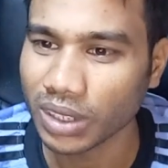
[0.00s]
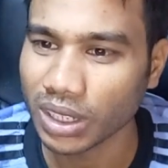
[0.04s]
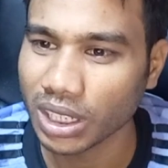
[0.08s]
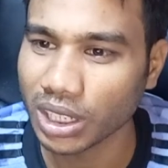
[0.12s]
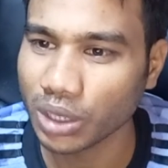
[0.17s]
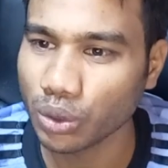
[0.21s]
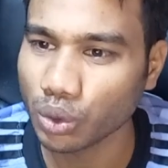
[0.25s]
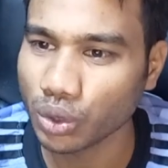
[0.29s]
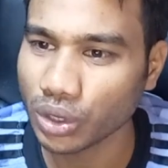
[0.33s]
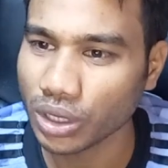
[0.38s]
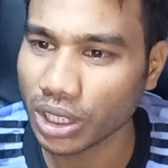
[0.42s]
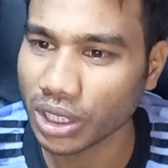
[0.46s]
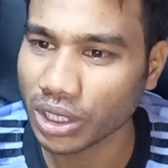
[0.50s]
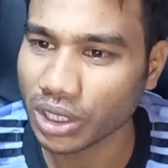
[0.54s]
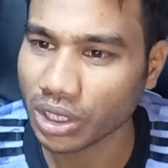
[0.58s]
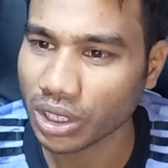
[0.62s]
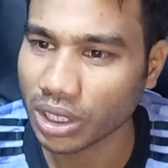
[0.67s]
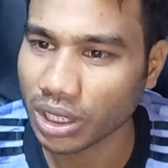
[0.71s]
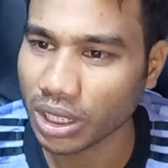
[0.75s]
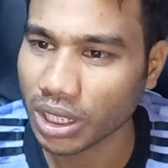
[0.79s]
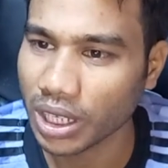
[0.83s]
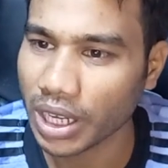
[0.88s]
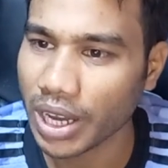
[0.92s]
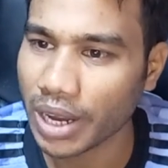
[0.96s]
You just
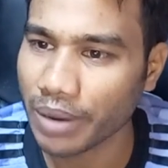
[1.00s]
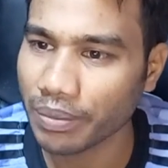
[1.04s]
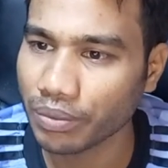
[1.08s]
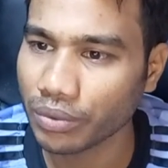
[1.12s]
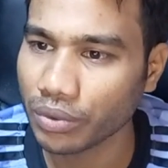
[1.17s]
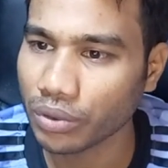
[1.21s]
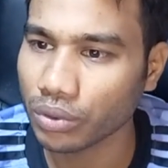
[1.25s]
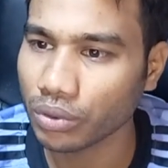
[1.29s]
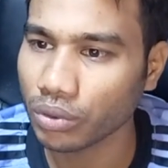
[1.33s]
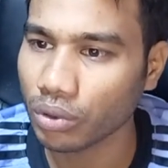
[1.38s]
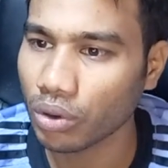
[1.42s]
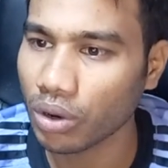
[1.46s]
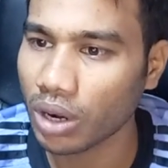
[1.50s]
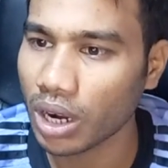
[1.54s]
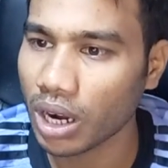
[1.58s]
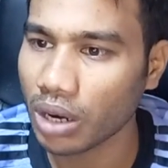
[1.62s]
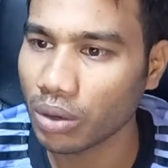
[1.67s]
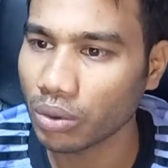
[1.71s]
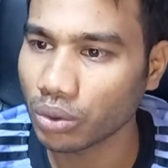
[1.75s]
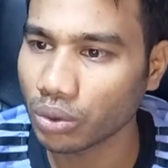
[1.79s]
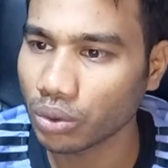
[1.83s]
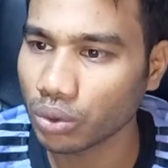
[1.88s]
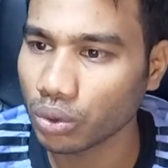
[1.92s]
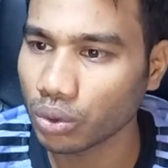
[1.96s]
have to know
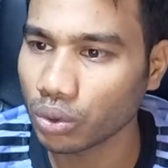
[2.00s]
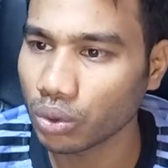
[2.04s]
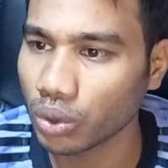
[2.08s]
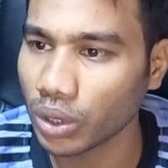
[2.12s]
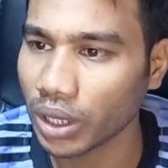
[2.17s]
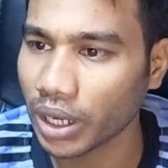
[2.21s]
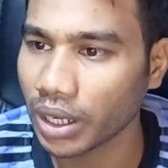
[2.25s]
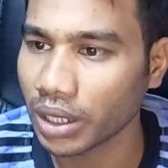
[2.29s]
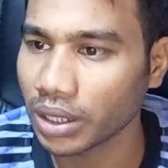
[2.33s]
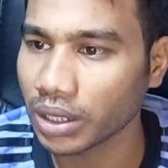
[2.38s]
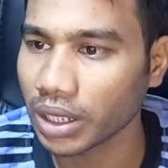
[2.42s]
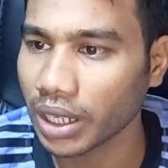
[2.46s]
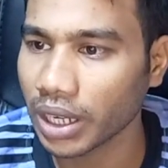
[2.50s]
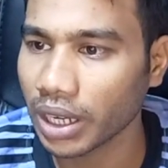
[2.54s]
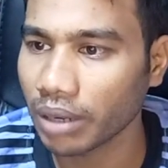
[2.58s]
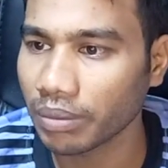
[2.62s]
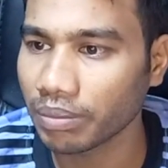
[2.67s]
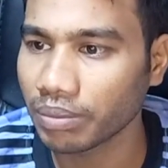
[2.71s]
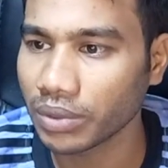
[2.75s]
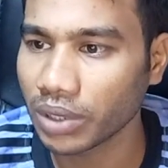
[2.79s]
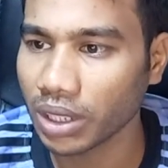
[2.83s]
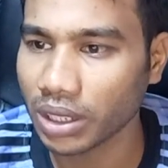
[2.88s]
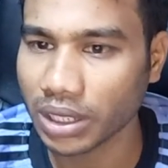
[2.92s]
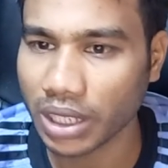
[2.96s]
how to do and
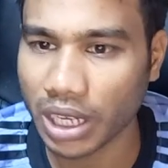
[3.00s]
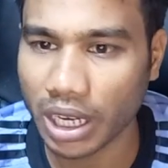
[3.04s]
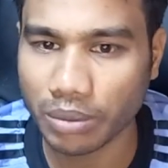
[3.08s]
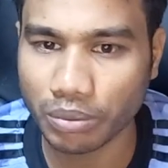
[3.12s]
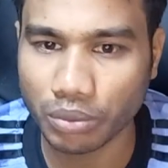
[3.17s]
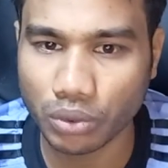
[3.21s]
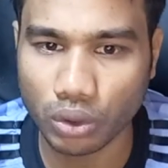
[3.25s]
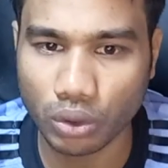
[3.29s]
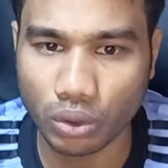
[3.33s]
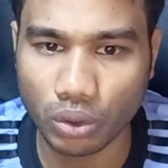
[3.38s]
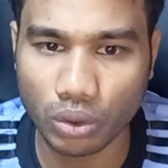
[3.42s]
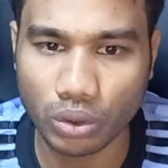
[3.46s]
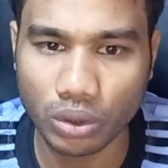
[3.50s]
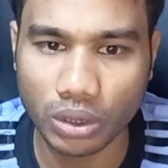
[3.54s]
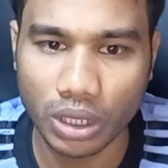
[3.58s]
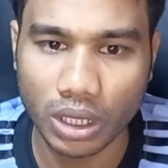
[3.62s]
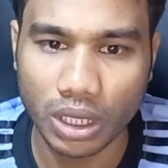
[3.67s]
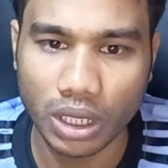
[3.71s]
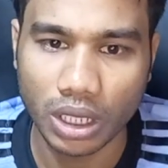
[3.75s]
have the time to look